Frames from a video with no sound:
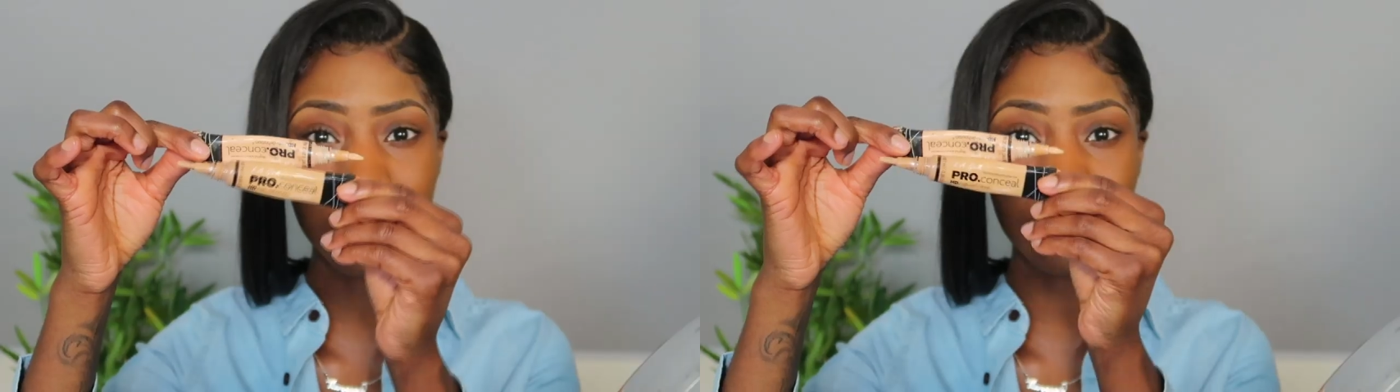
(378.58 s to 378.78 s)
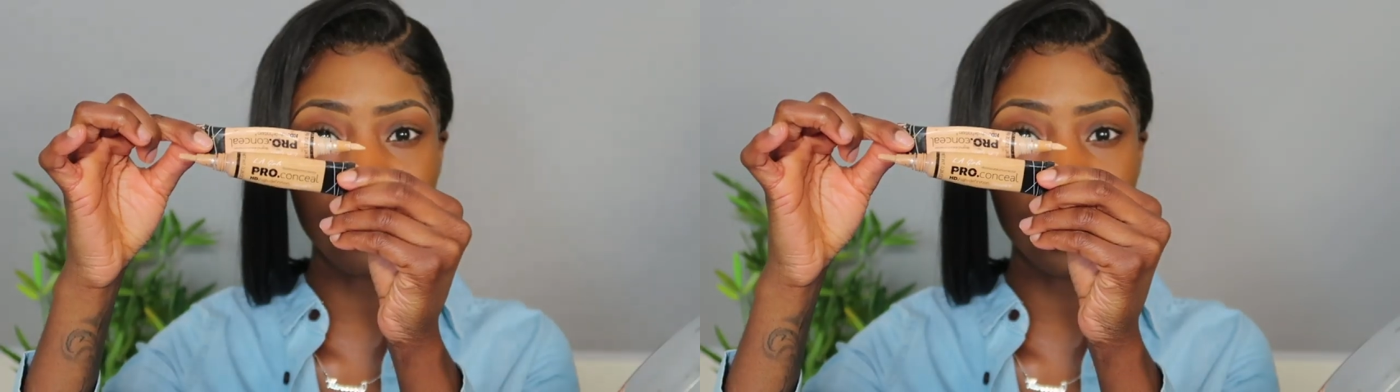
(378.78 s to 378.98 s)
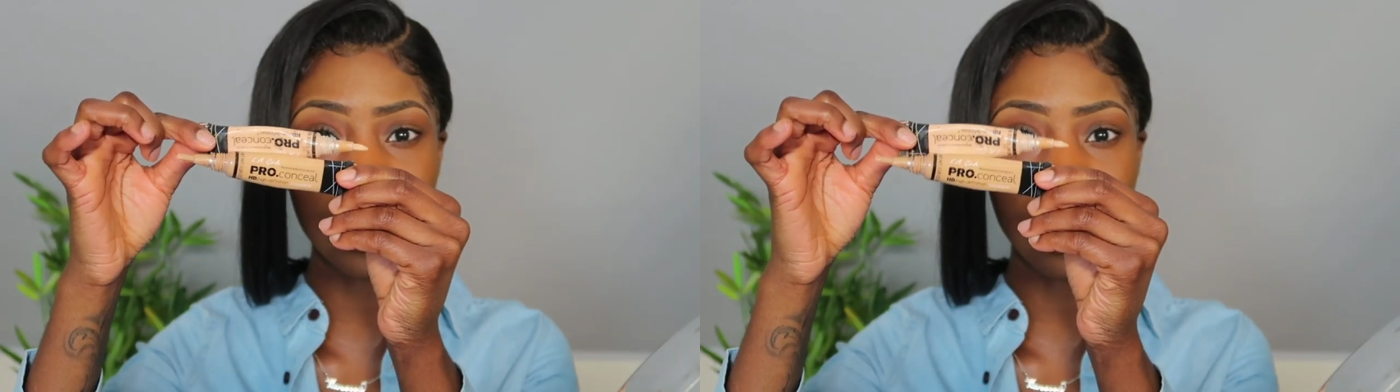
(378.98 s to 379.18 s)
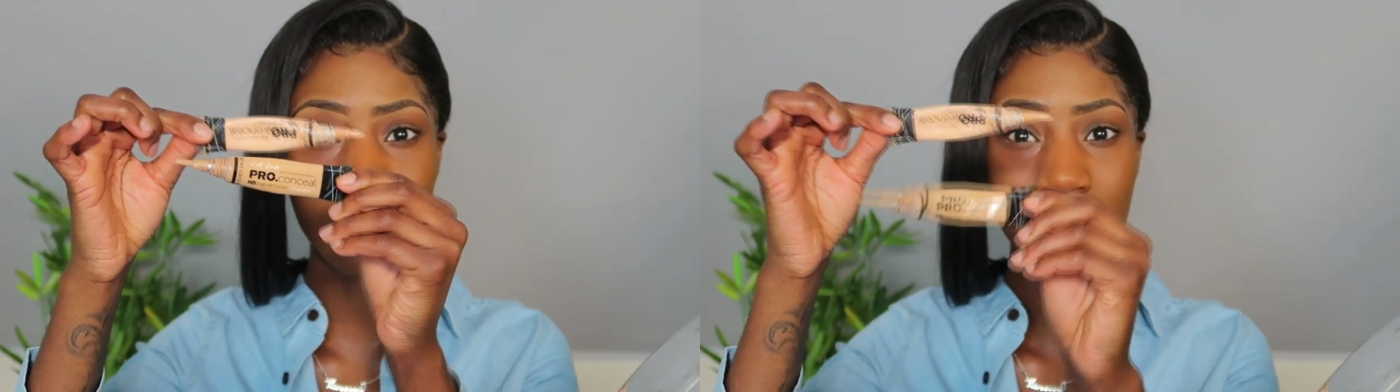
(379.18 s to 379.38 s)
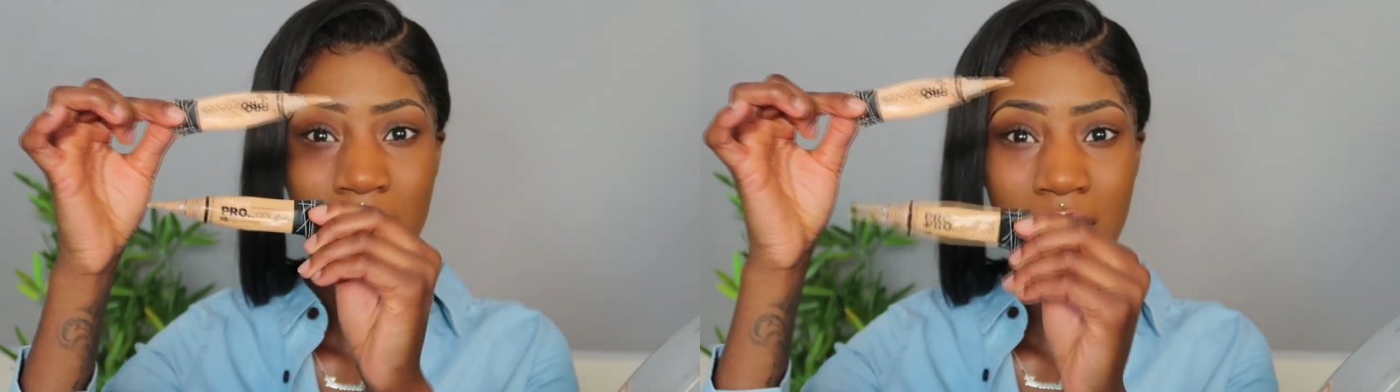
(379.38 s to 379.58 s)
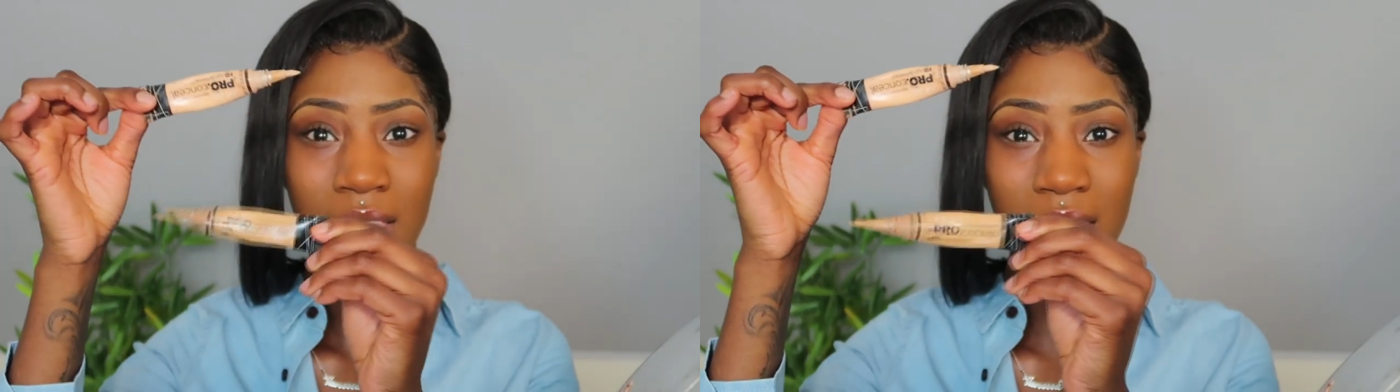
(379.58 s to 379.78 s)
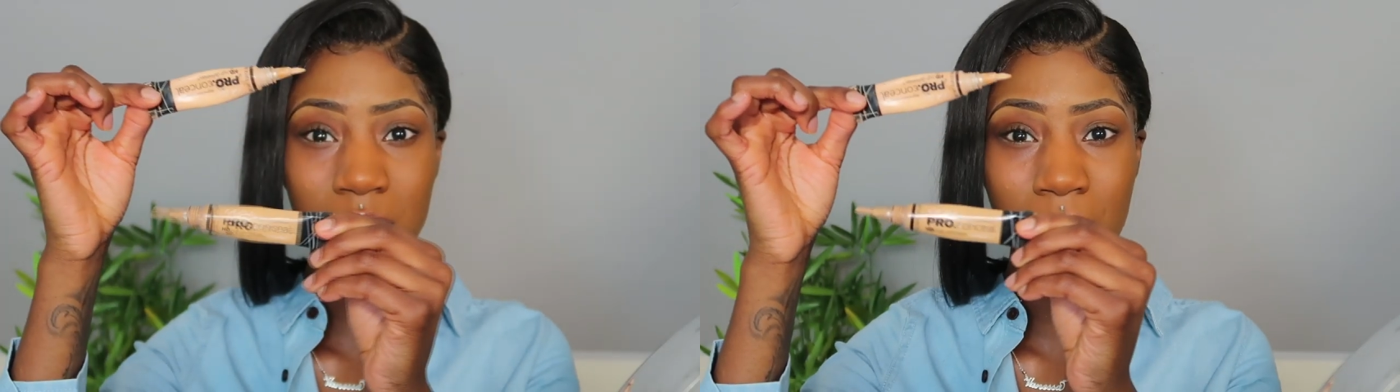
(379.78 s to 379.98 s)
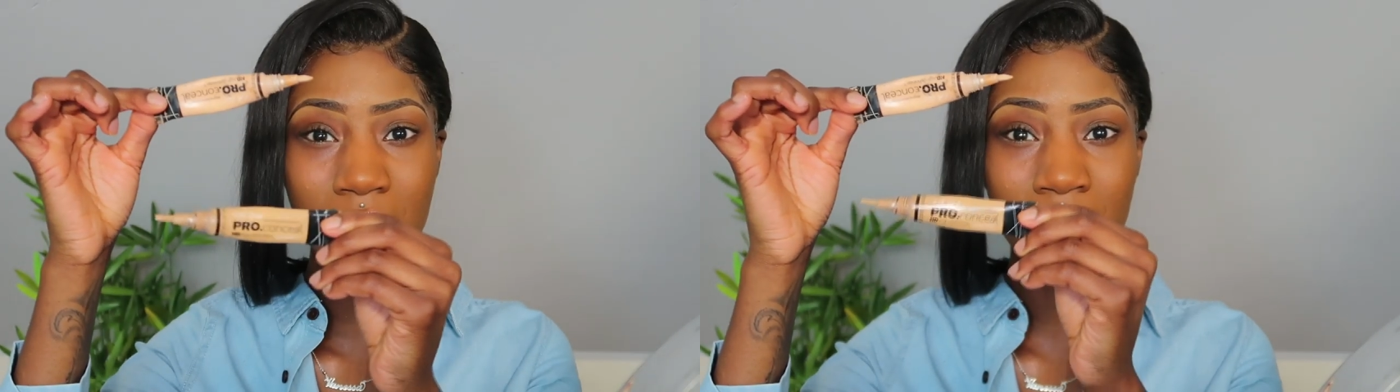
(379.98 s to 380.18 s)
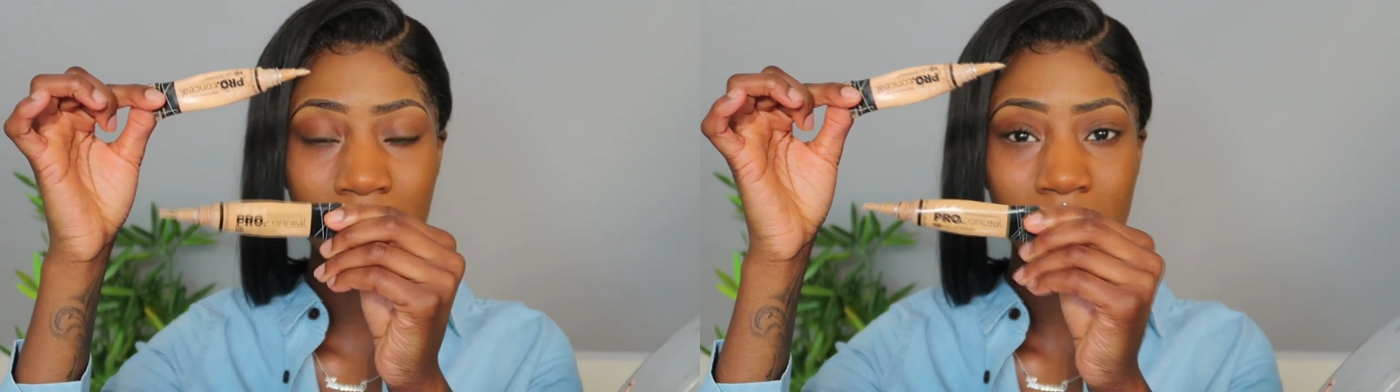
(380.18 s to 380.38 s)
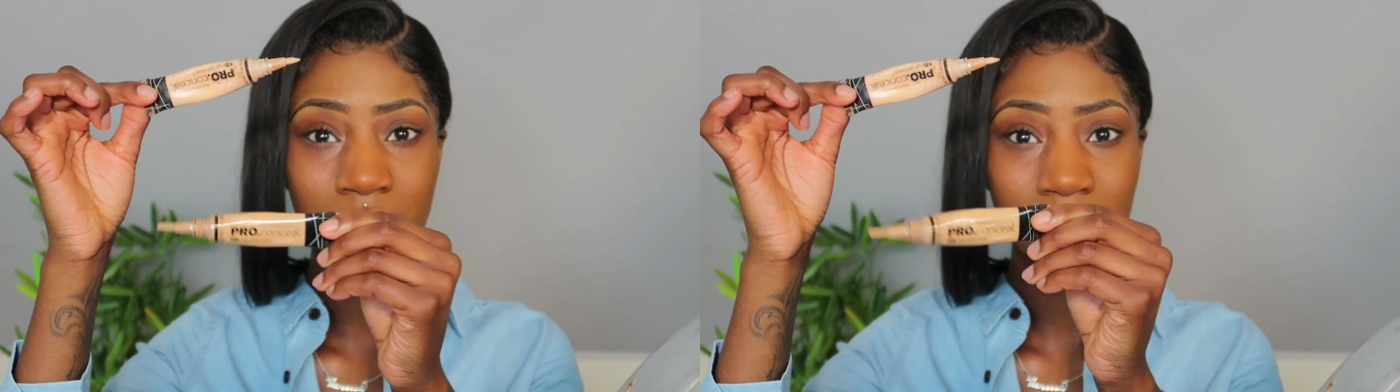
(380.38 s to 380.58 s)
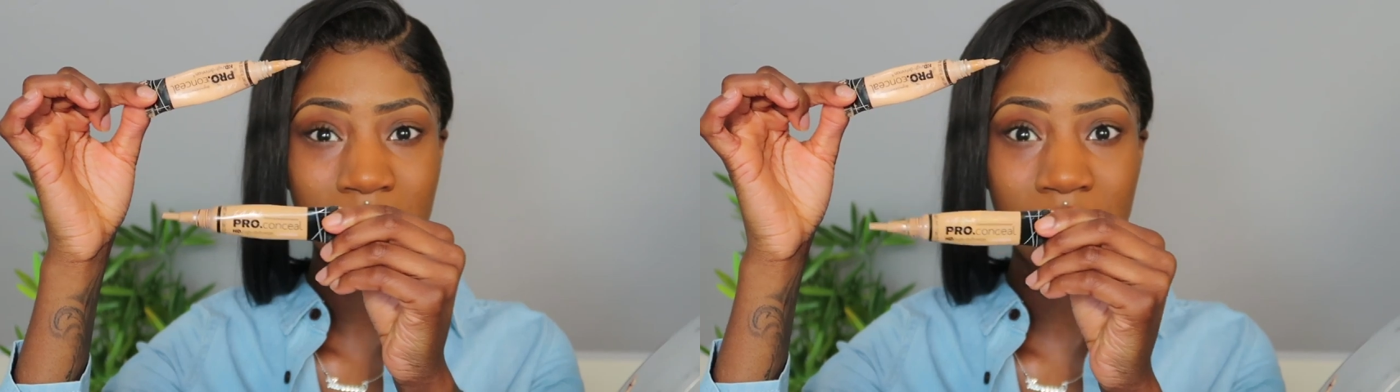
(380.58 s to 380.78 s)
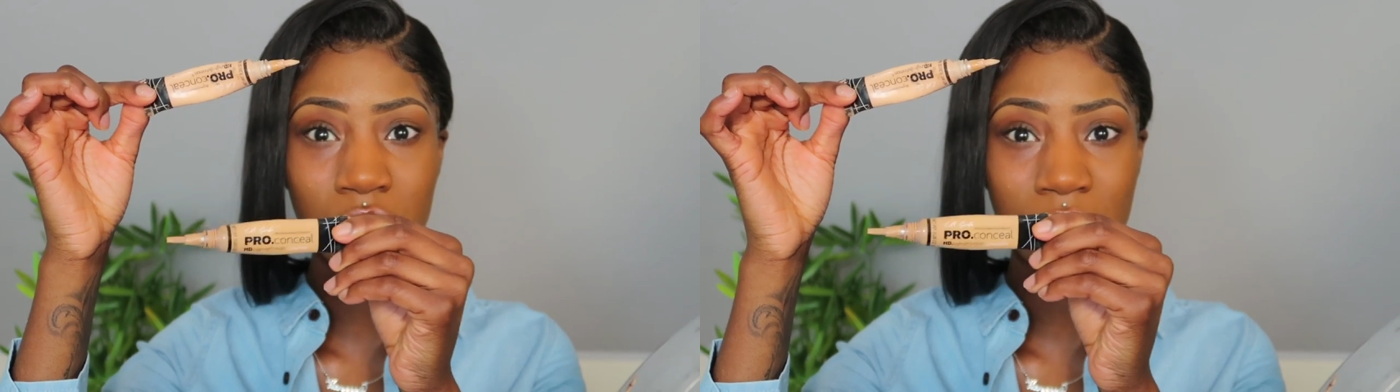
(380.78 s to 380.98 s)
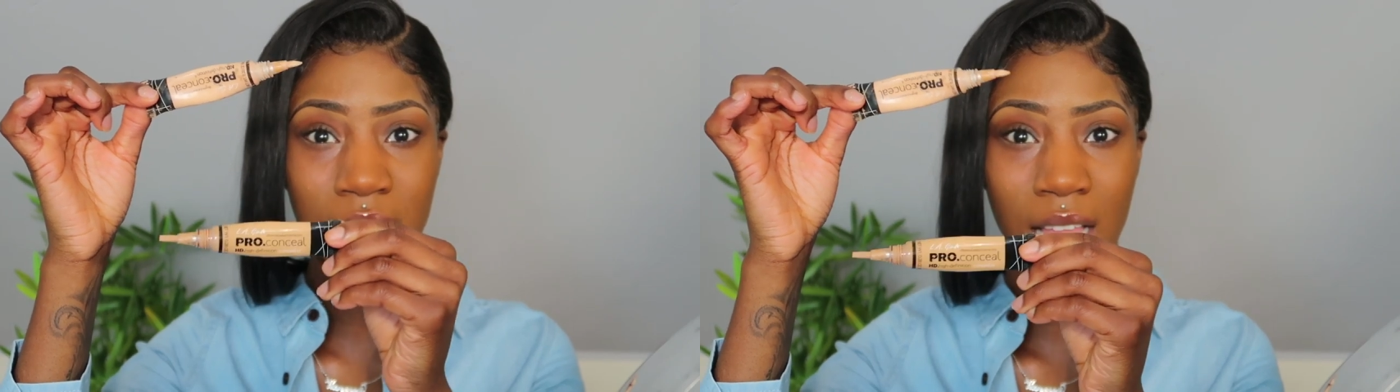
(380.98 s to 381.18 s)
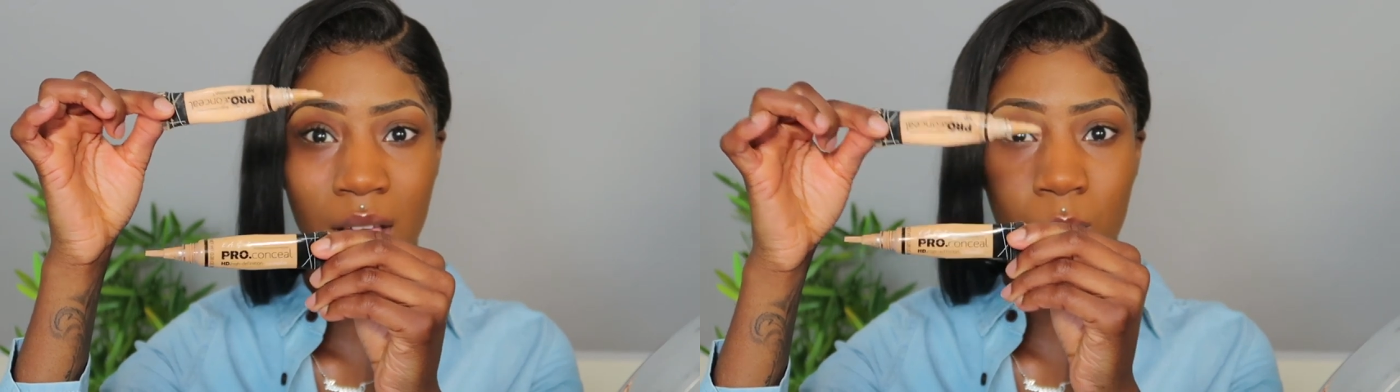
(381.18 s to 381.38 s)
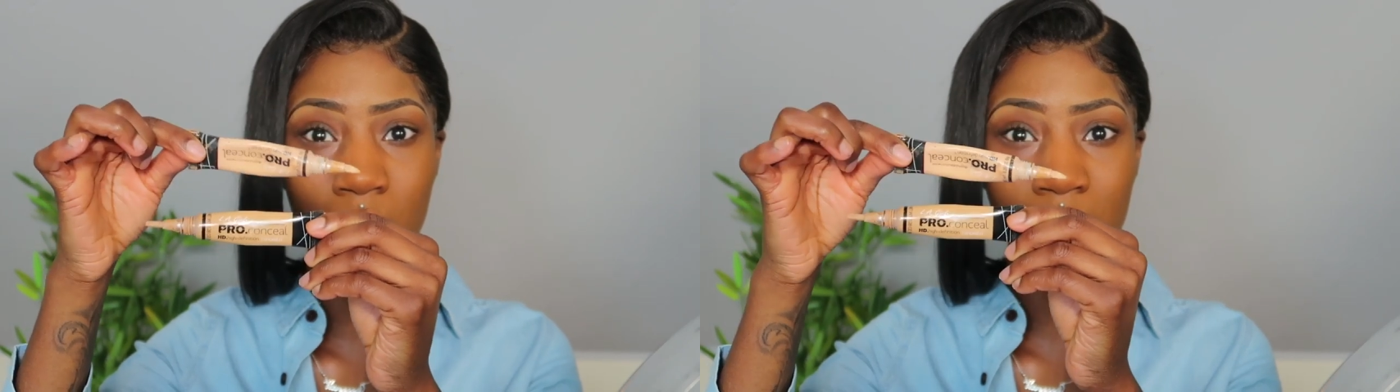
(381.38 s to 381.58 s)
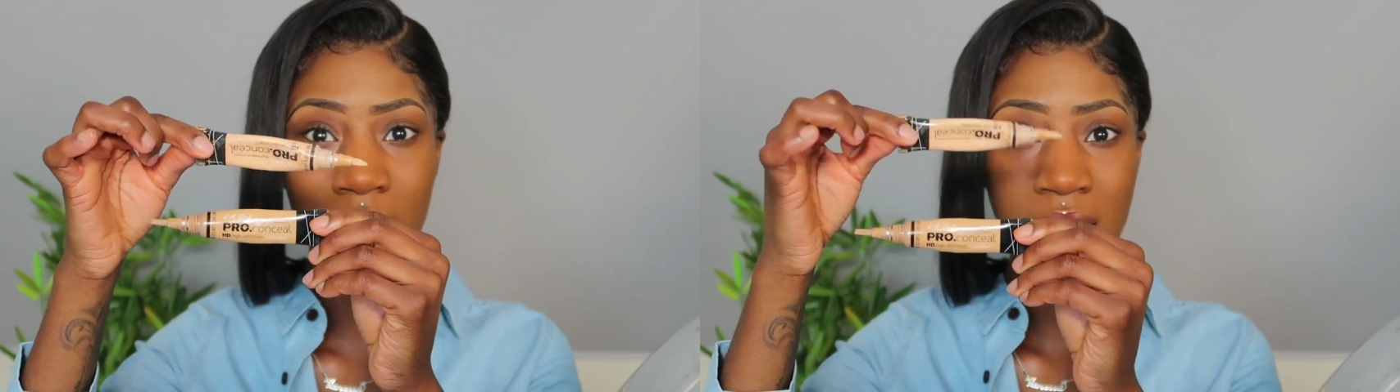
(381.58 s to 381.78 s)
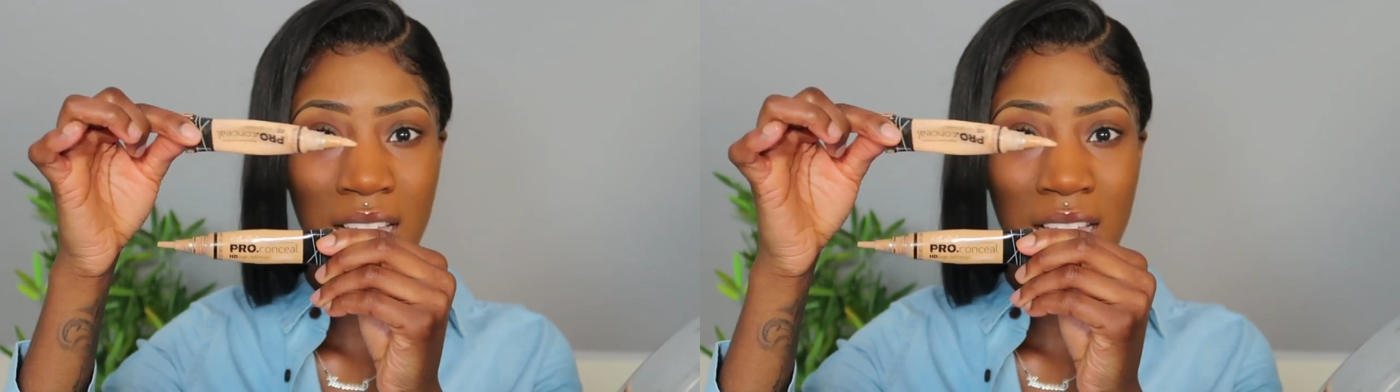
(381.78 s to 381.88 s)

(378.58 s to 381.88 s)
difference for yourself. That's my 10 shades lighter one,